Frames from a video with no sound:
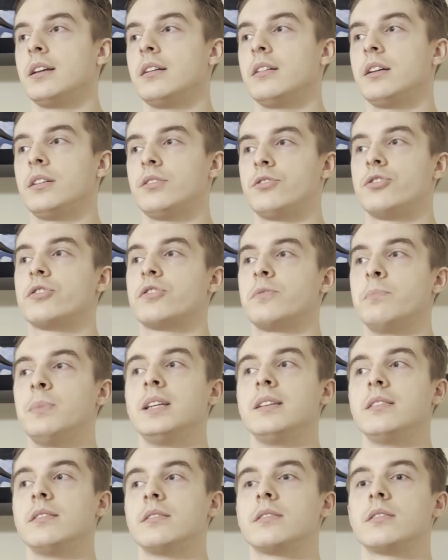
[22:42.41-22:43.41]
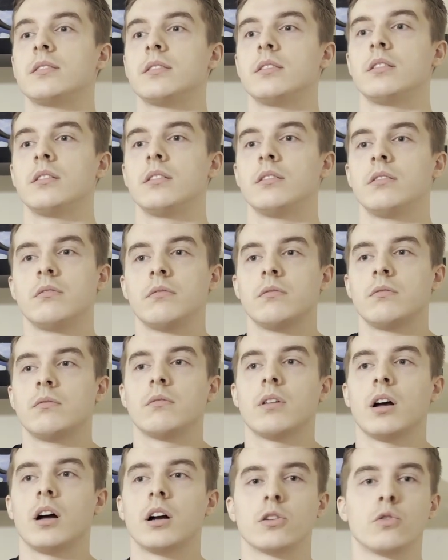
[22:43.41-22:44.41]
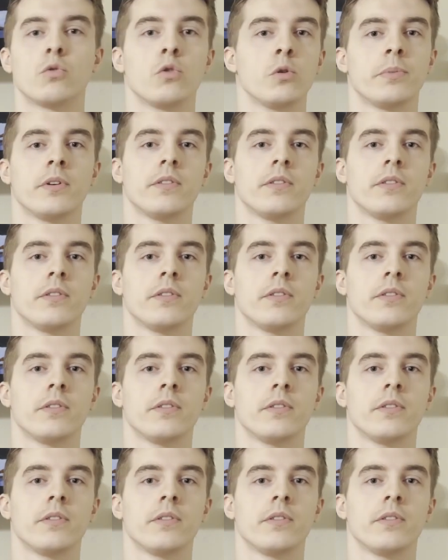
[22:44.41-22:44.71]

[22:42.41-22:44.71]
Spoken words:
it just means a group